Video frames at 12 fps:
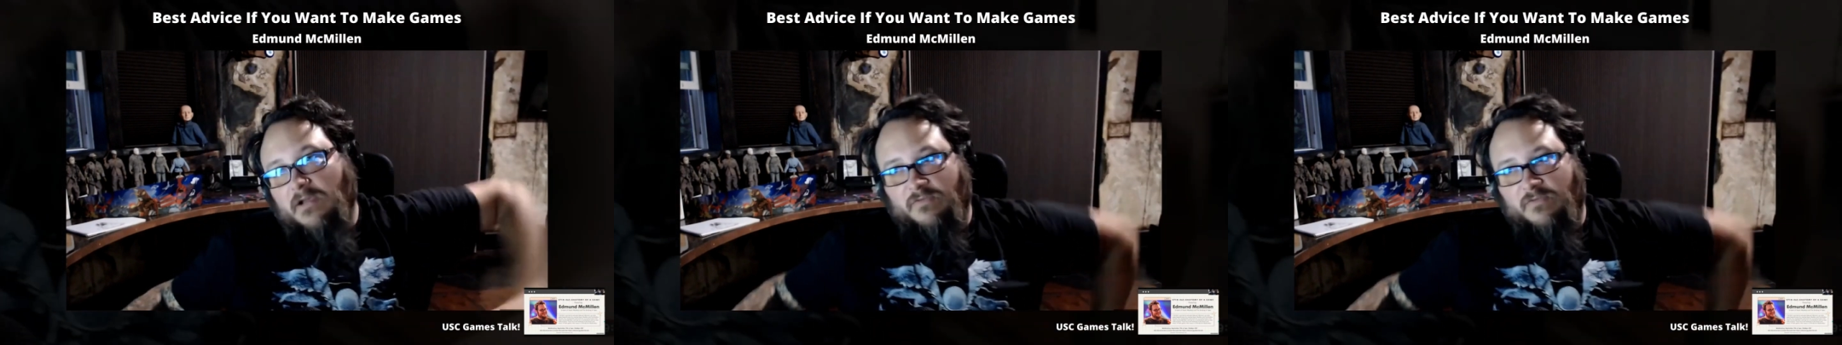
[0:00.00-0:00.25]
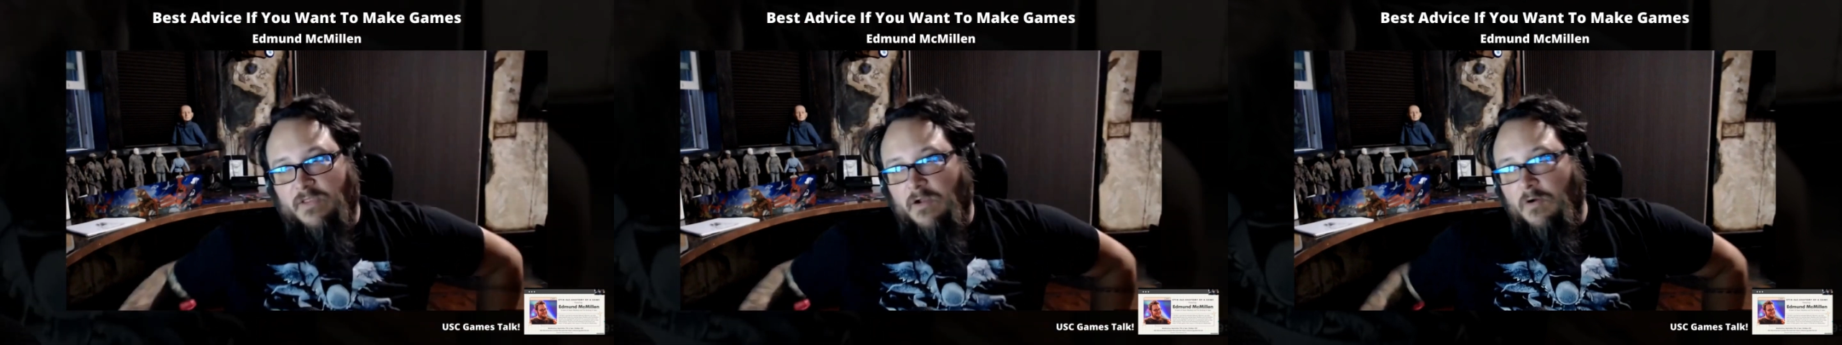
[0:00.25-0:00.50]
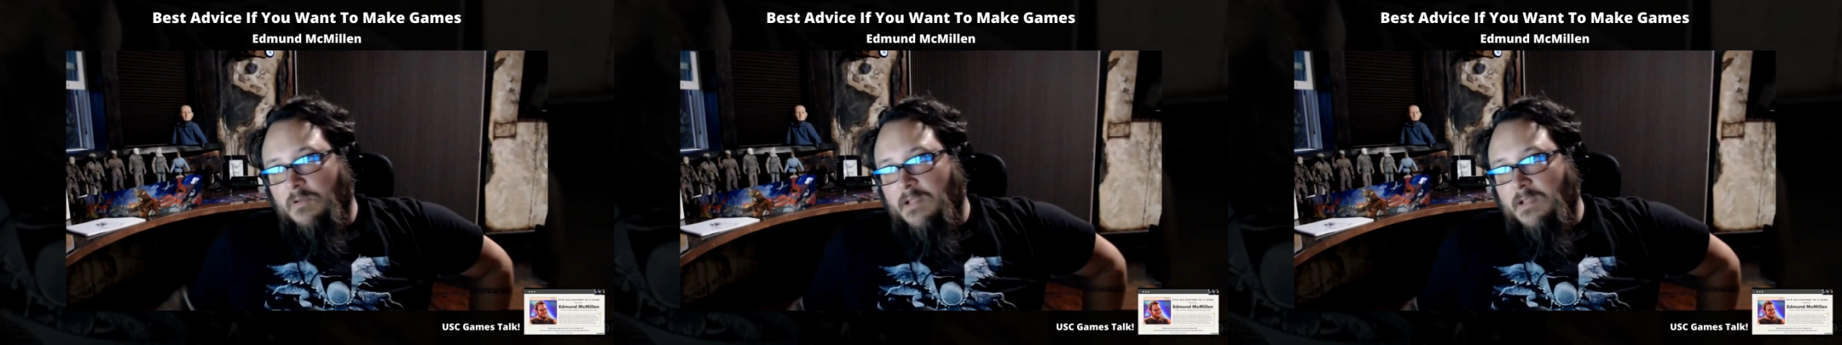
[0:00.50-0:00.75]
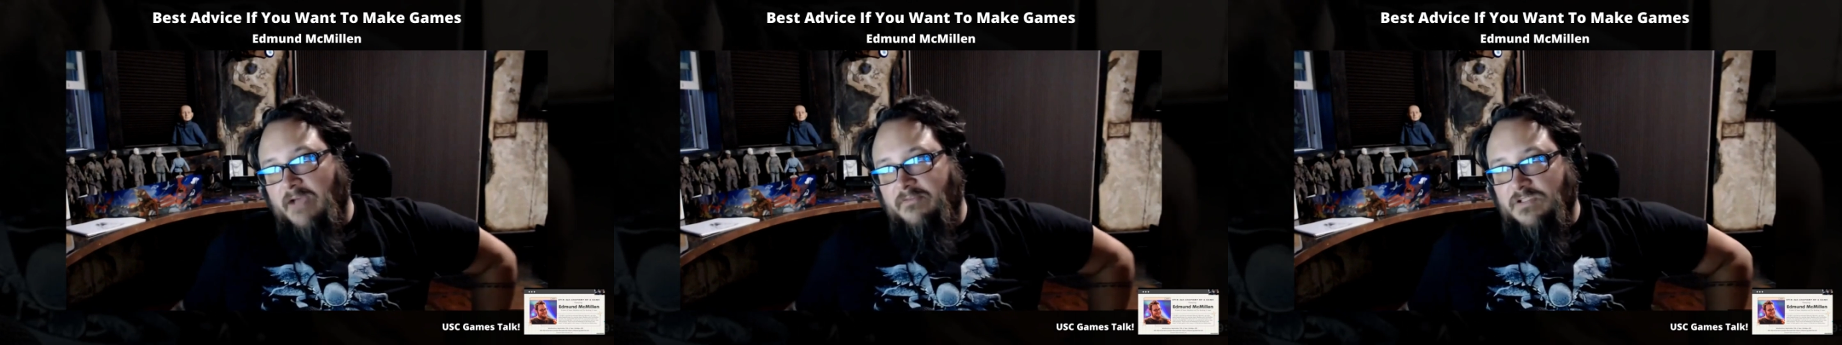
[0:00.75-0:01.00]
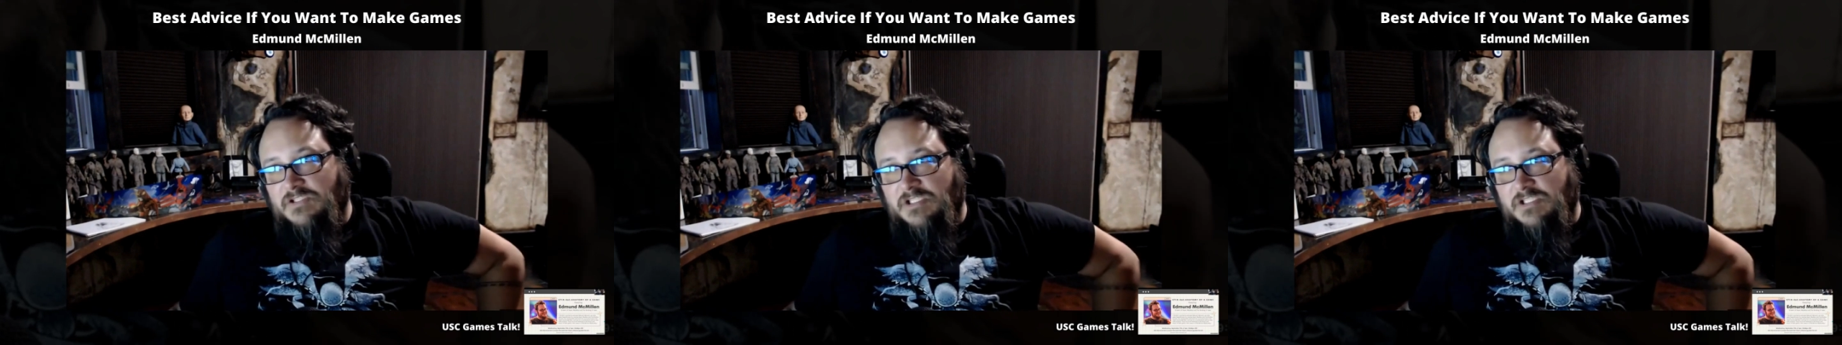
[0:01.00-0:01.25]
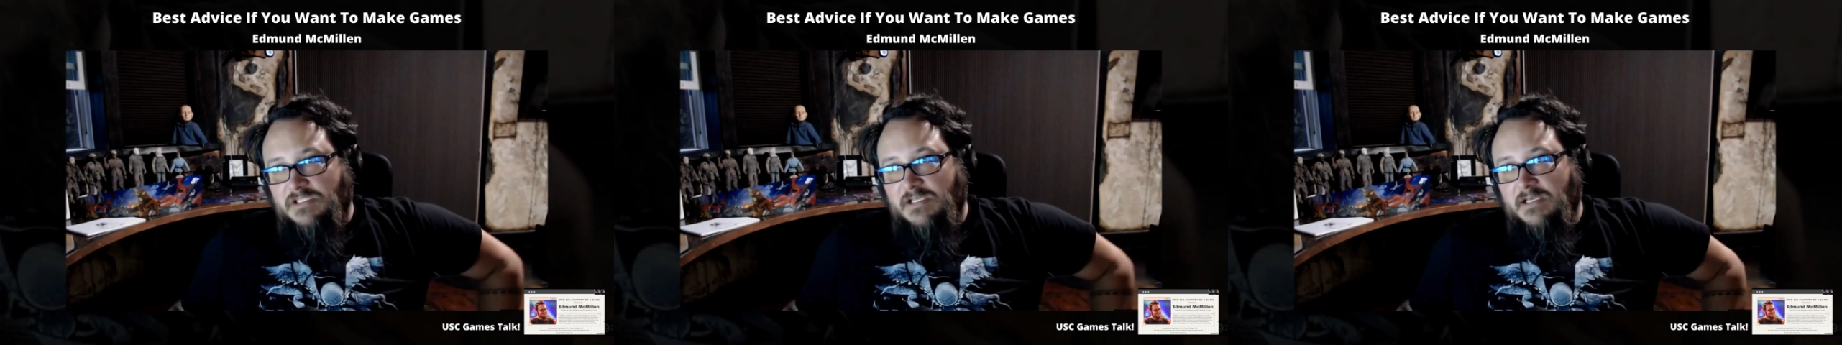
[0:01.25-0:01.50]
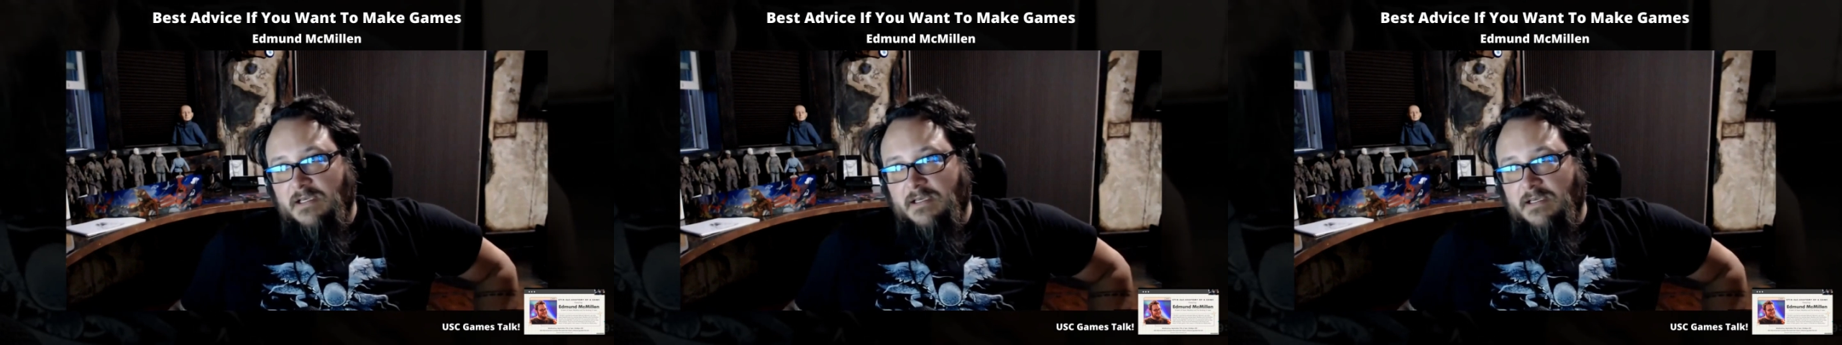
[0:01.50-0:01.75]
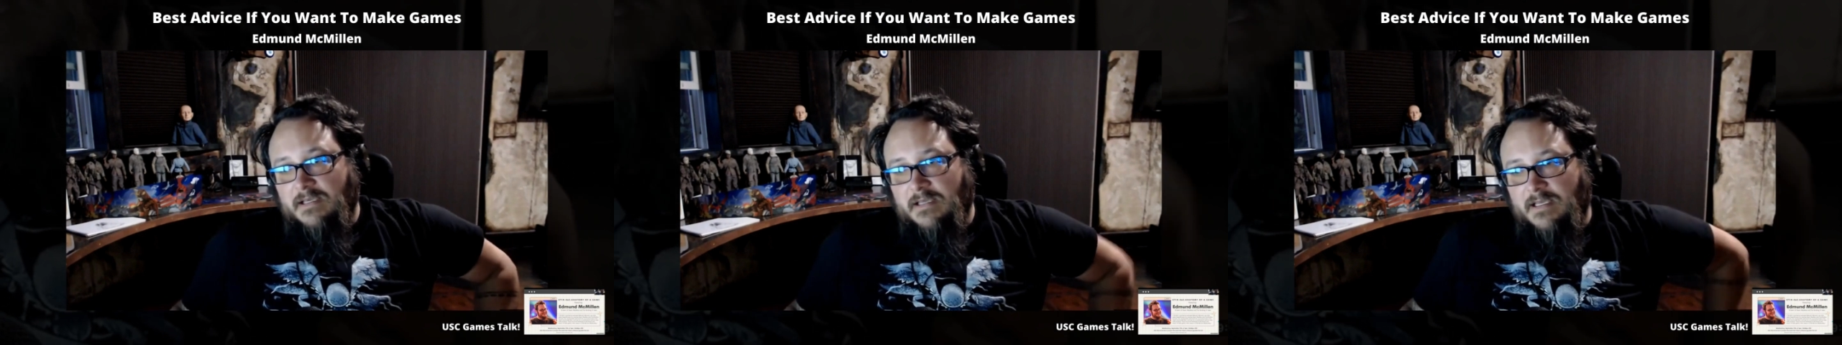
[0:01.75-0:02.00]
for their whole life.
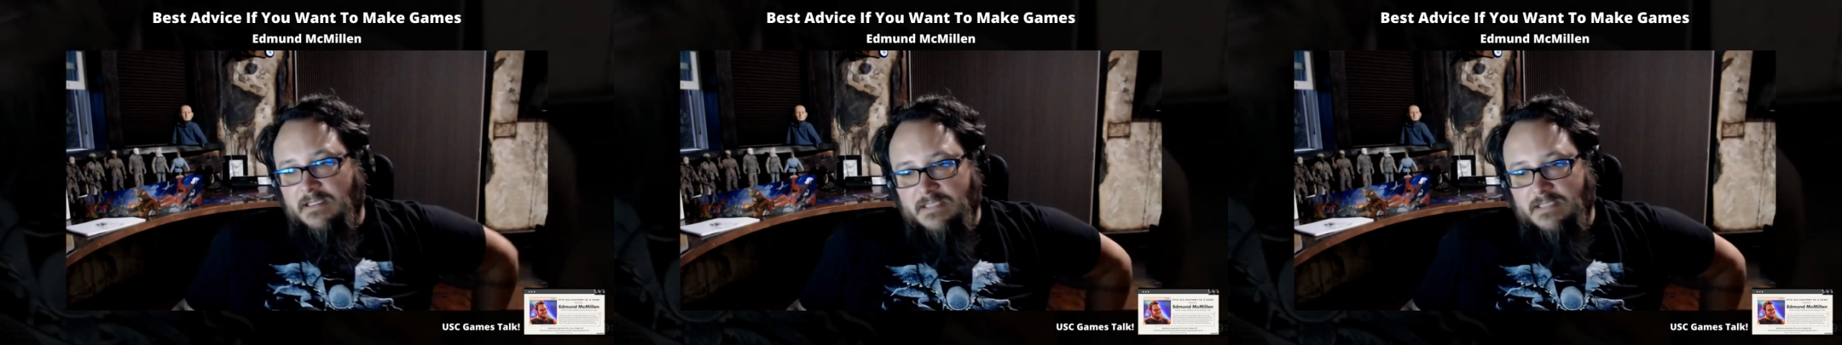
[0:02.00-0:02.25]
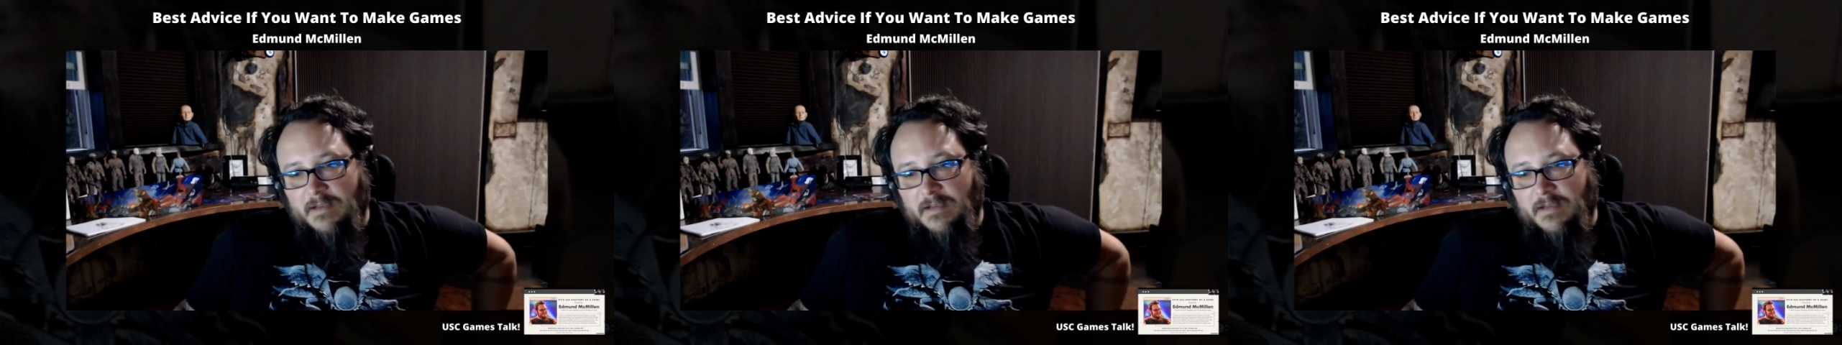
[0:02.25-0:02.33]
It's